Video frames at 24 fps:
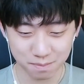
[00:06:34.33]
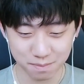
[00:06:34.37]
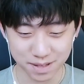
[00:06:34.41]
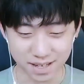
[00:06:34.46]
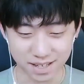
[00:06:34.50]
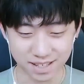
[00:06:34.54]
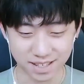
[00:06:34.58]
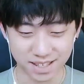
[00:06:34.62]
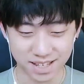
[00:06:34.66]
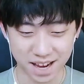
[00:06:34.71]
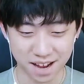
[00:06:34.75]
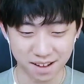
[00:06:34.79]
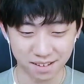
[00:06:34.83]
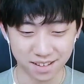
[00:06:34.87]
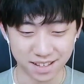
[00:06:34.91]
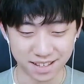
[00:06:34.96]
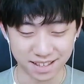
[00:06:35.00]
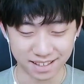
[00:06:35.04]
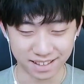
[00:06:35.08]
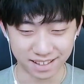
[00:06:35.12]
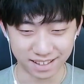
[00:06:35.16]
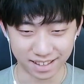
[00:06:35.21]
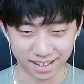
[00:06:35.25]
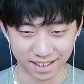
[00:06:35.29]
been
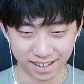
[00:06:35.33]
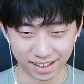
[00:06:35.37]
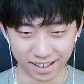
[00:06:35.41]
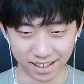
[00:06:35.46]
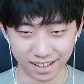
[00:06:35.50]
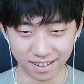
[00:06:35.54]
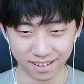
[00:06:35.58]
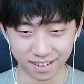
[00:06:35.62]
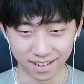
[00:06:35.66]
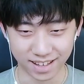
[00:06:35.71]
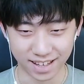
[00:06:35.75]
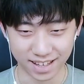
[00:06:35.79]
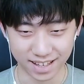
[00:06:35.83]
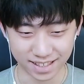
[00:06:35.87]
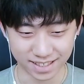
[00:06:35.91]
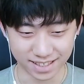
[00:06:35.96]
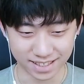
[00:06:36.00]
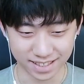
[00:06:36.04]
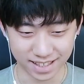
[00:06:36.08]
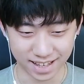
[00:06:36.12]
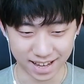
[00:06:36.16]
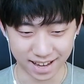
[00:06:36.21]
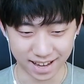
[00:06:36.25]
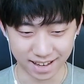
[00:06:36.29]
telling the little
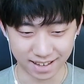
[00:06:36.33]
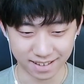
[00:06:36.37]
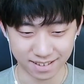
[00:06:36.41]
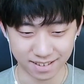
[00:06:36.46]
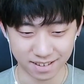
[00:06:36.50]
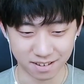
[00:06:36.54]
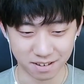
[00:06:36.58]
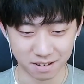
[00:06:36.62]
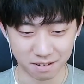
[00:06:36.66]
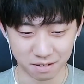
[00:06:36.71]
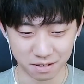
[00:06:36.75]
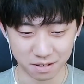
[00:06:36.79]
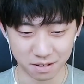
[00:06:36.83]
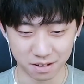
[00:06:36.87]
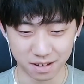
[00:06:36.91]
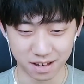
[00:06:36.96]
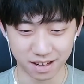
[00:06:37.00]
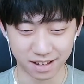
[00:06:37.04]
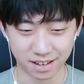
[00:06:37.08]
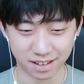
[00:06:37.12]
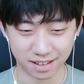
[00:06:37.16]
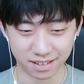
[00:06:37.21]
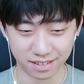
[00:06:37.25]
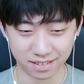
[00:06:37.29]
kids that, you know, you
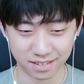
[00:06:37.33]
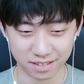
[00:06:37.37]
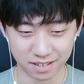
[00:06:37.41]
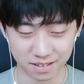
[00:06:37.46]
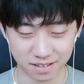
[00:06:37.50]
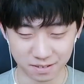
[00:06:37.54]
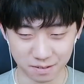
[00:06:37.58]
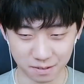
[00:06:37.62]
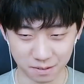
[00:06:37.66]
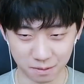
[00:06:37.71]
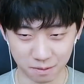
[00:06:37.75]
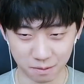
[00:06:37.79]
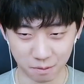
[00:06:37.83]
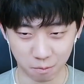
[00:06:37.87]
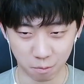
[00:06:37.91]
gotta, you know,